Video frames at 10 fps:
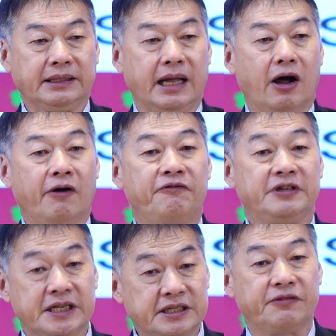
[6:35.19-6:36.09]
of
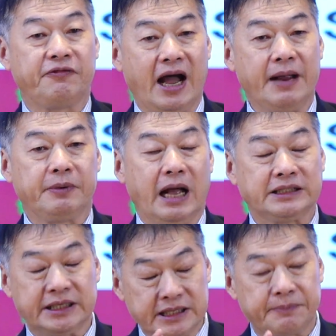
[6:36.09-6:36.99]

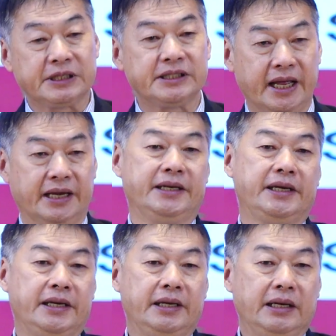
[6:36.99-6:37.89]
60%.
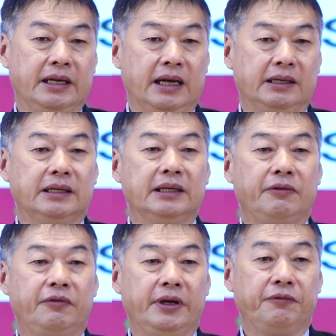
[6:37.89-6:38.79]
Currently,
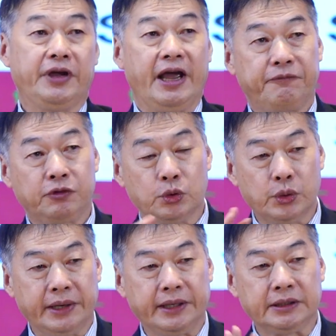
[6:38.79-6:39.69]
we have
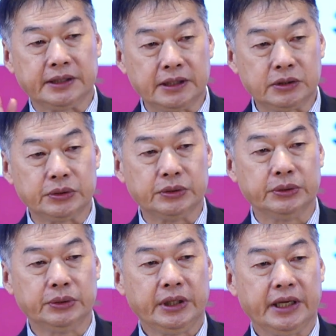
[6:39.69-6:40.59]

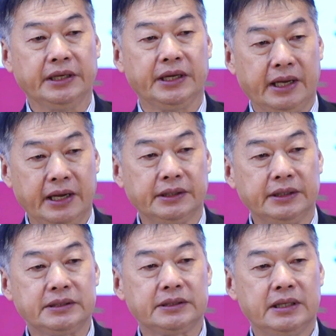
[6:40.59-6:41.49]
232
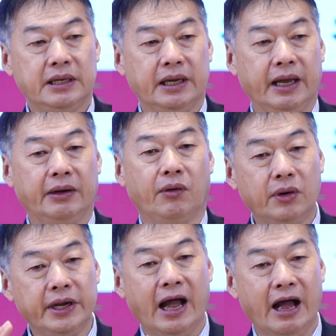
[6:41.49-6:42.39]
indicators, and
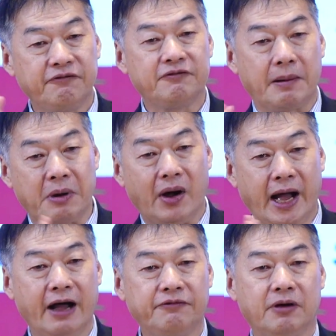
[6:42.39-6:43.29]
only about
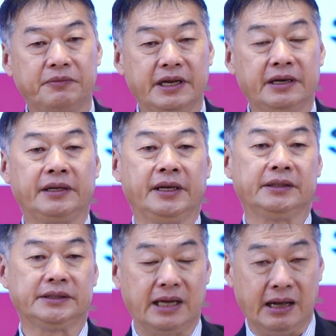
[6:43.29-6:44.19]
half of the
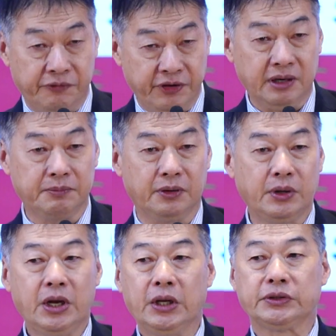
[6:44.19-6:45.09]
indicators are available.
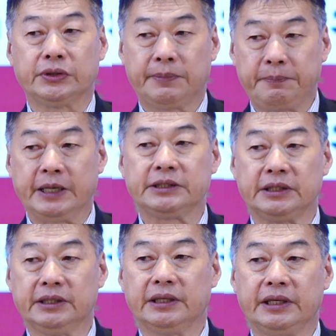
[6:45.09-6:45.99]
So the
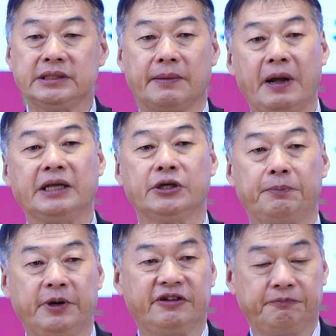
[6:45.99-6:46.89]
picture is a partial
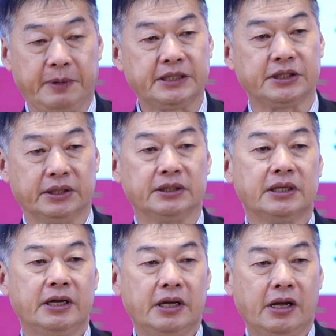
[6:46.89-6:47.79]
picture
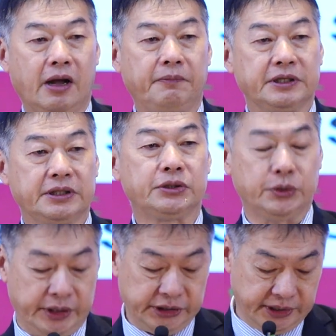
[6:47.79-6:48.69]
of the
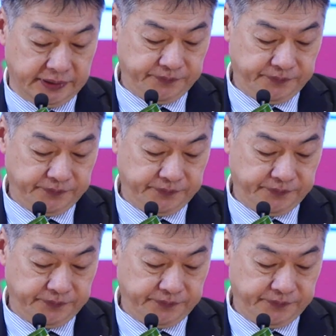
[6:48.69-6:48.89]
situation,